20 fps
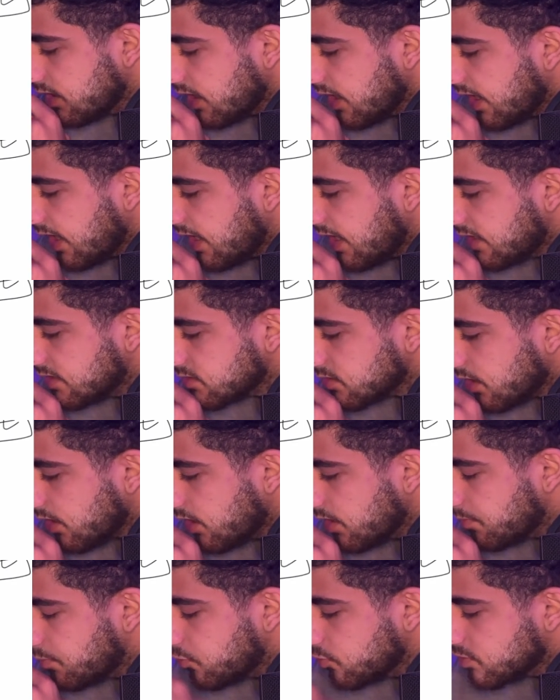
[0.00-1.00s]
and
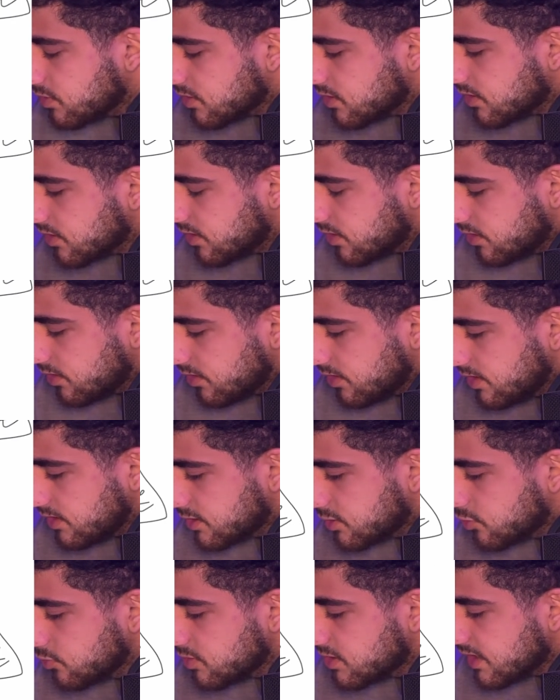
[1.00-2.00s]
I put
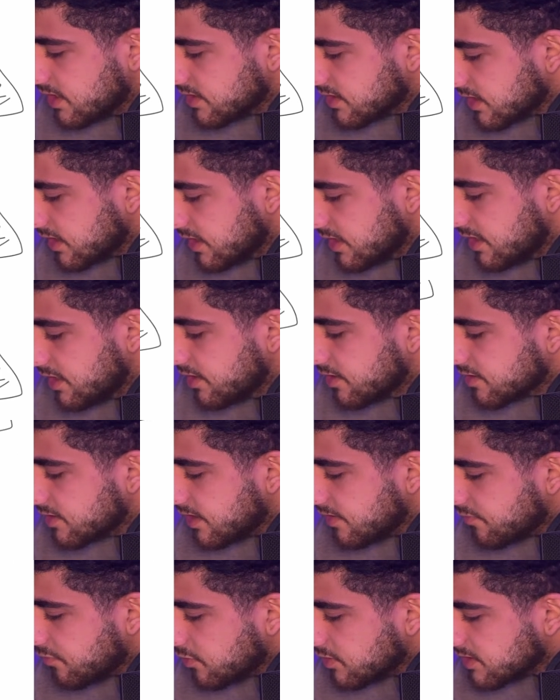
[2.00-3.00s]
these two chains in here.
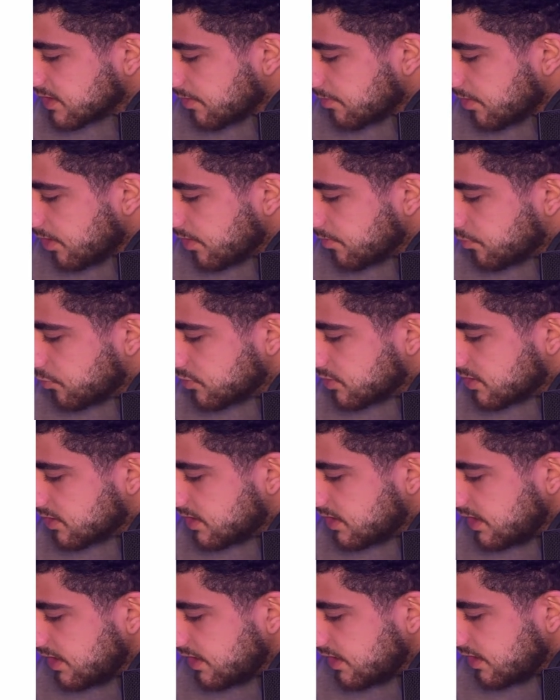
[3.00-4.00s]
Then for example I put
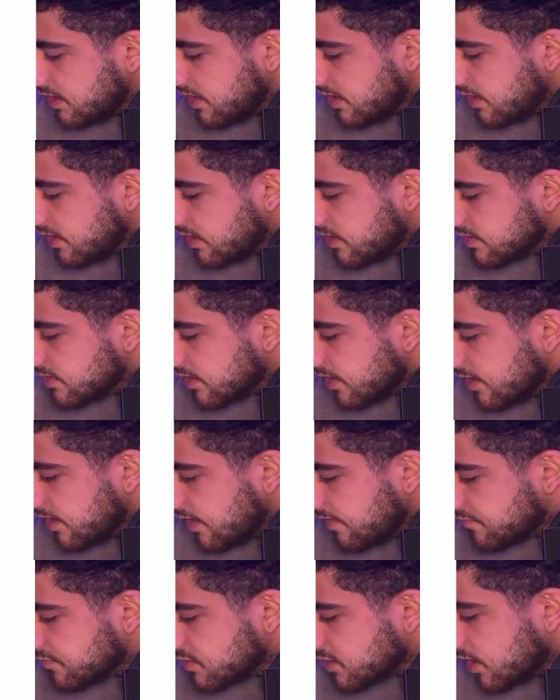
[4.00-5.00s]
t in here, the
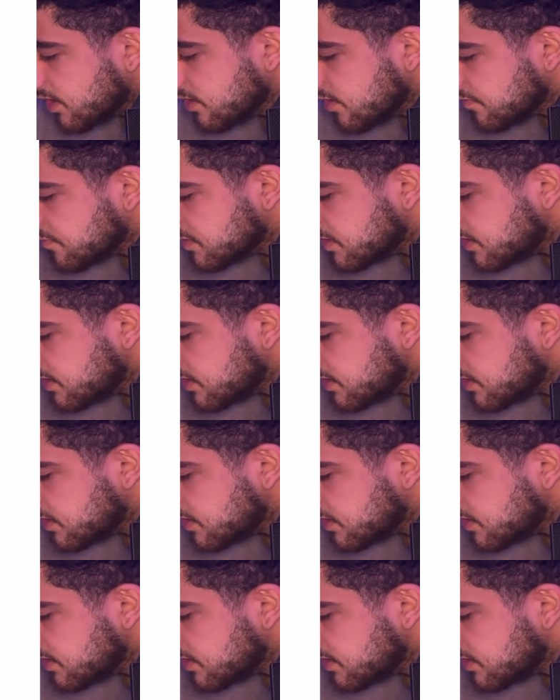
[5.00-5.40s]
left child of